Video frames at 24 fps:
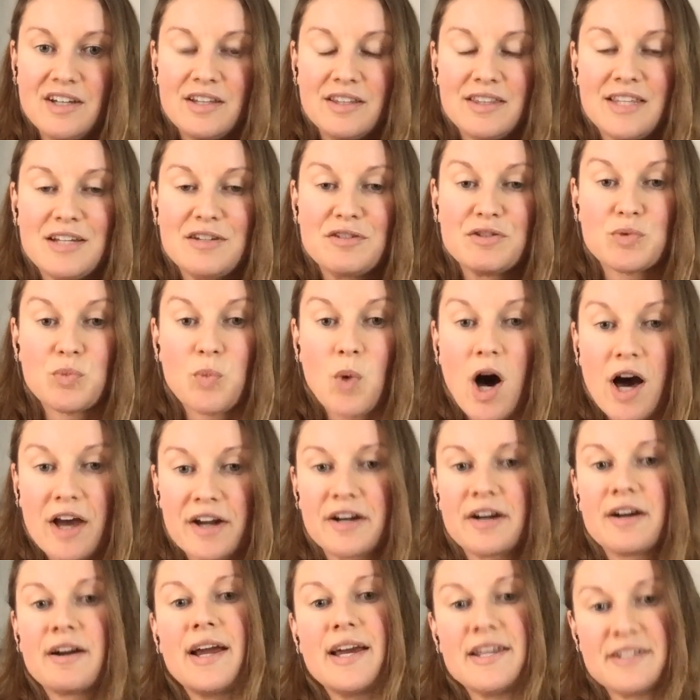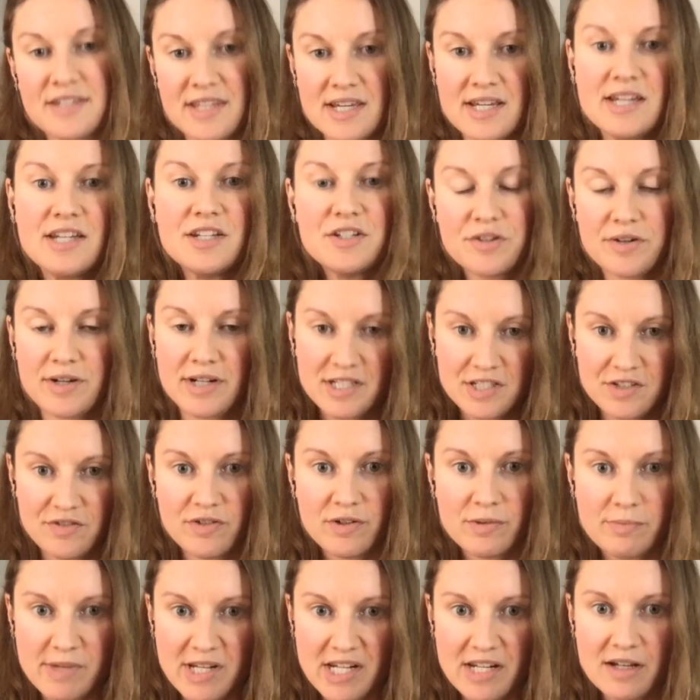they use water as the heat
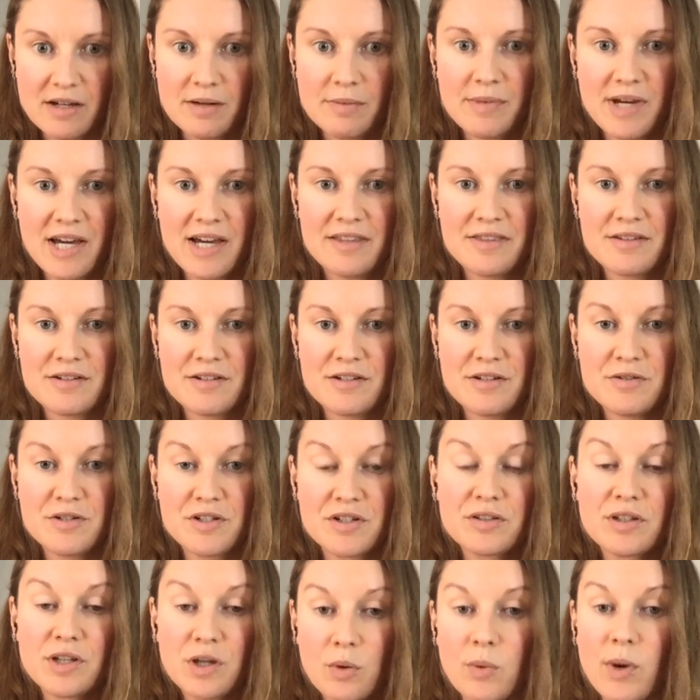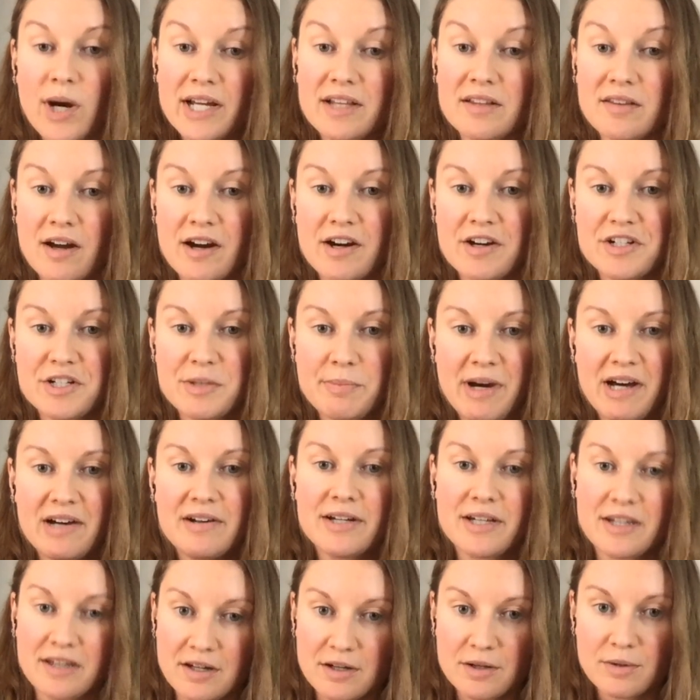transfer medium, and they're usually quite large, about
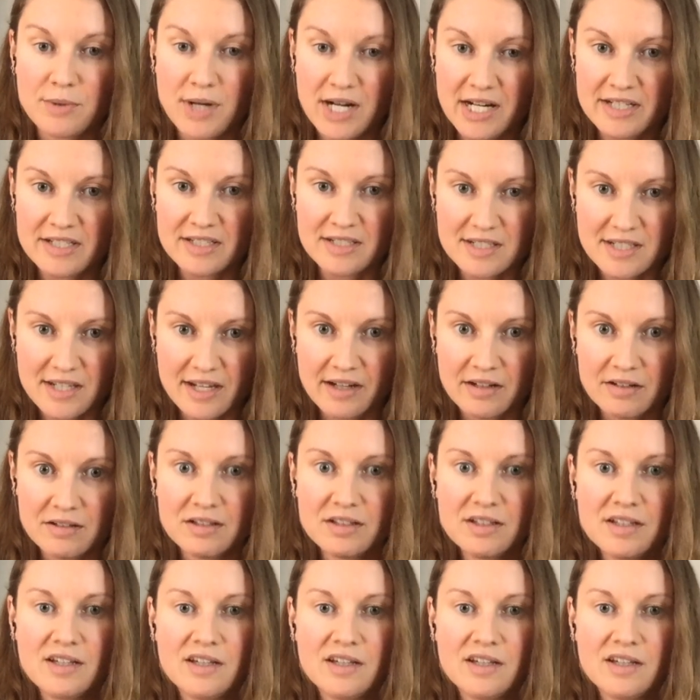a gigawatt in scale.